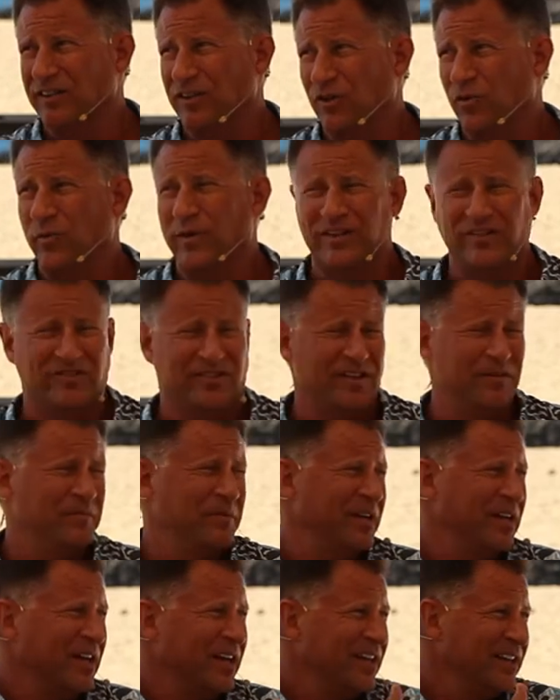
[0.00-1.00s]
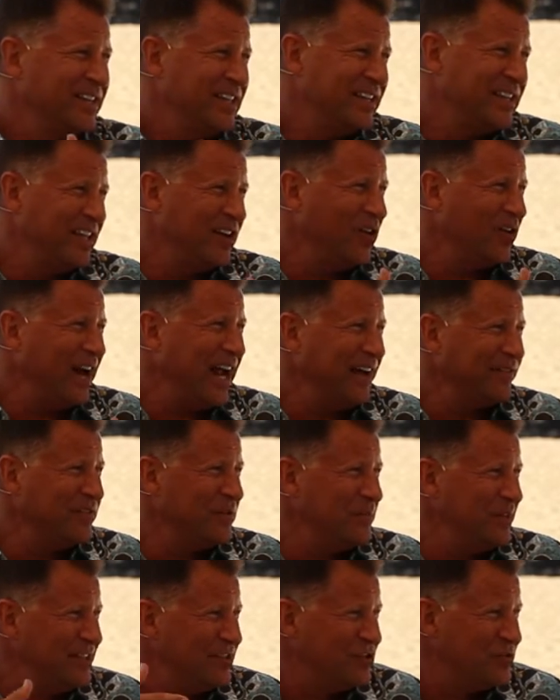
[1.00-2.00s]
a little wisdom that they don't have
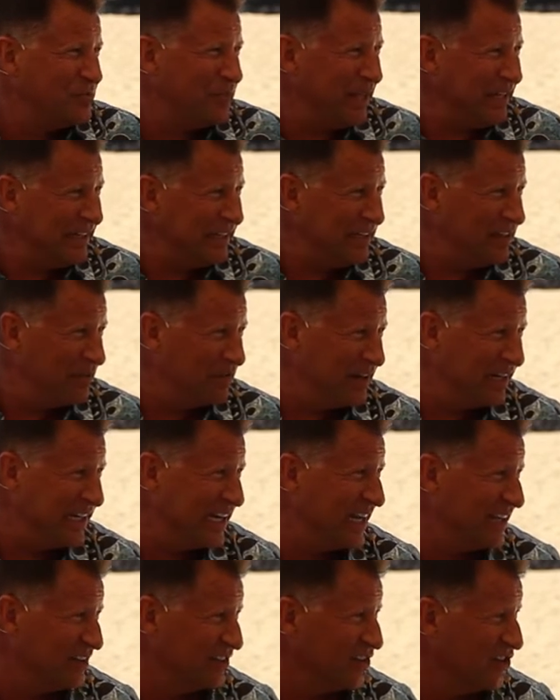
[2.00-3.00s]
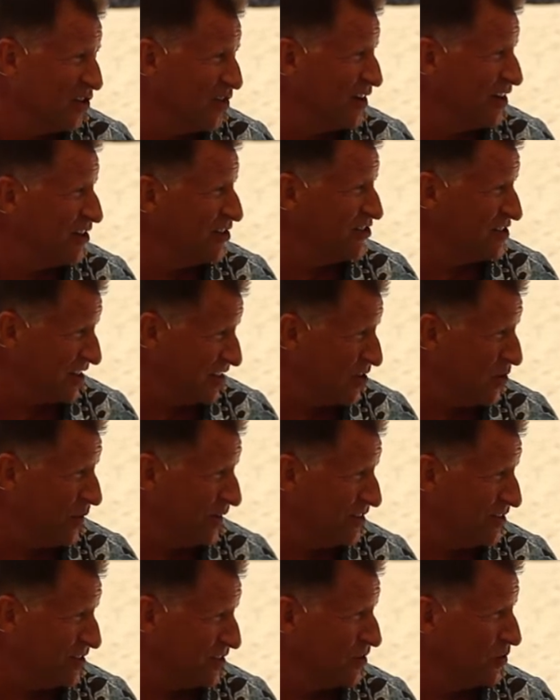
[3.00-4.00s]
to be spending the money on lawyers and
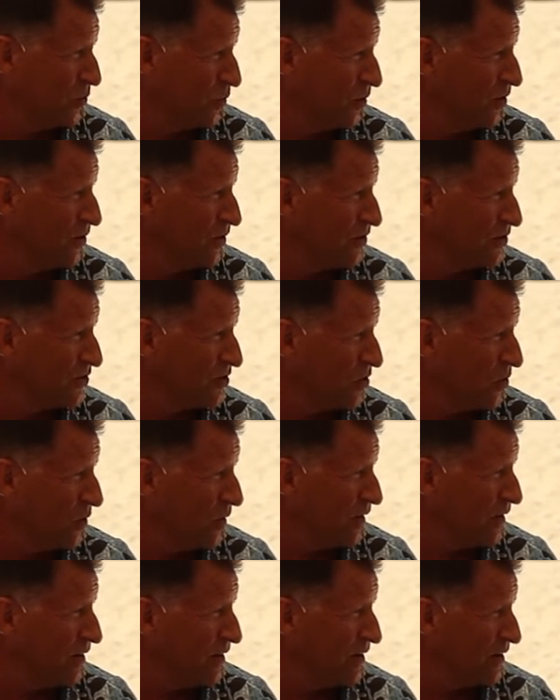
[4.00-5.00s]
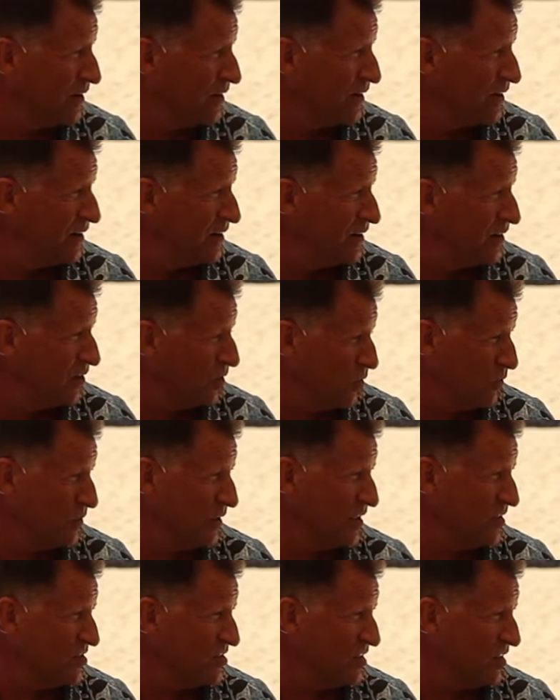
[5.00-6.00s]
going to the world court?
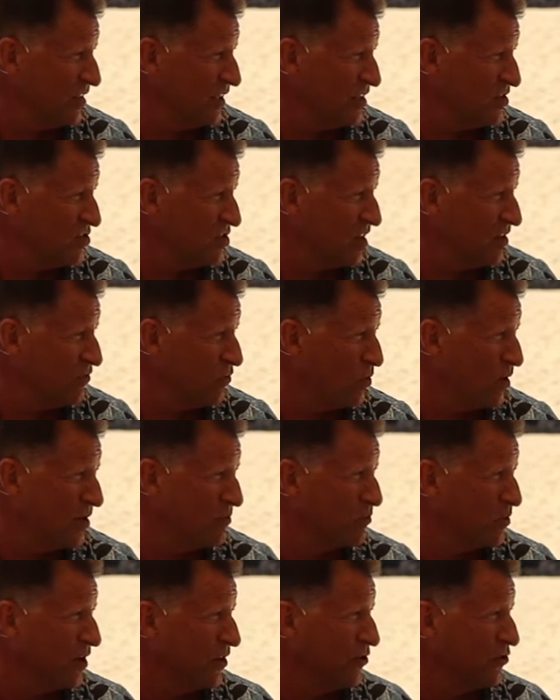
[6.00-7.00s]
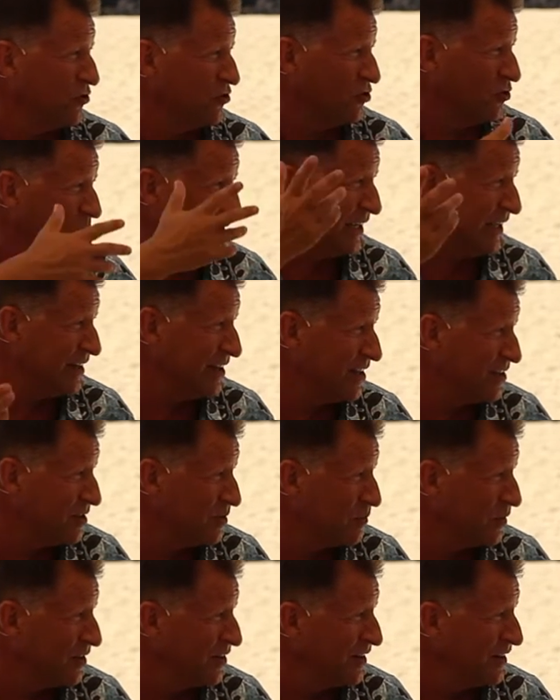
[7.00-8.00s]
over this silly stuff, one brother suing
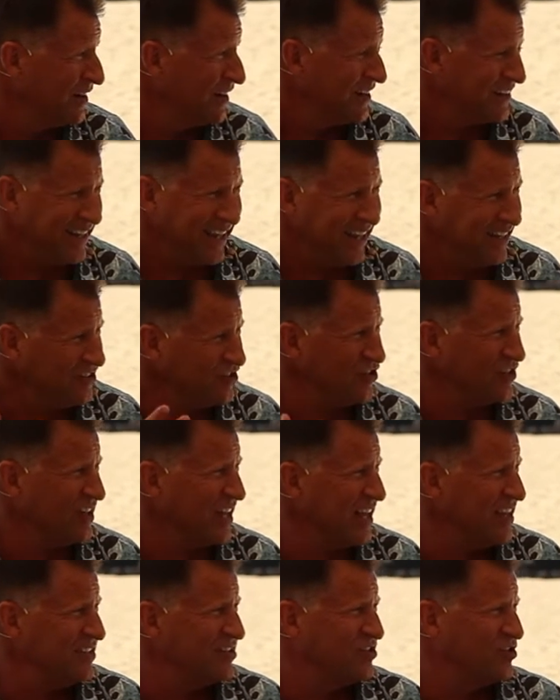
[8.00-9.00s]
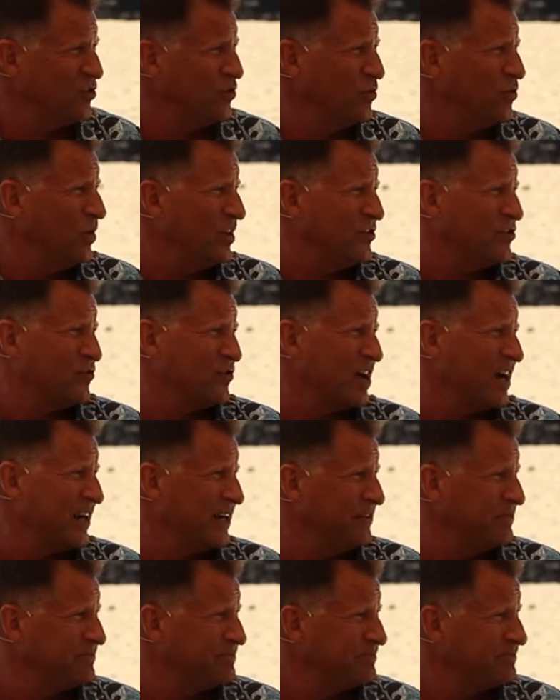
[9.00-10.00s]
another brother. Can't you guys do what's
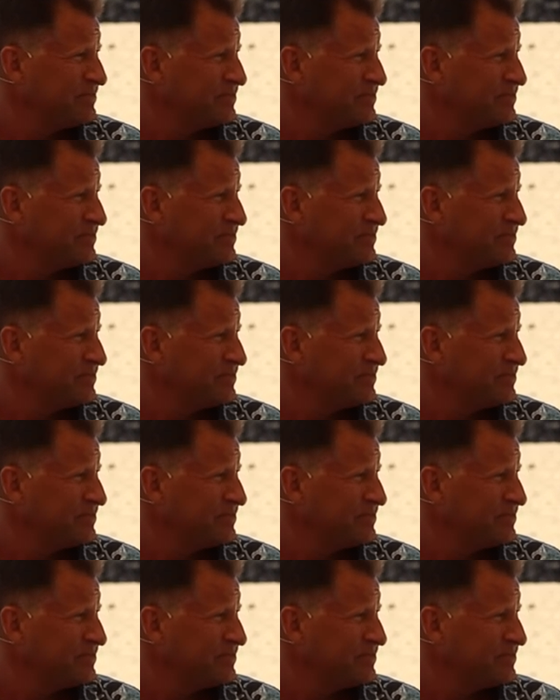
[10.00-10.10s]
right?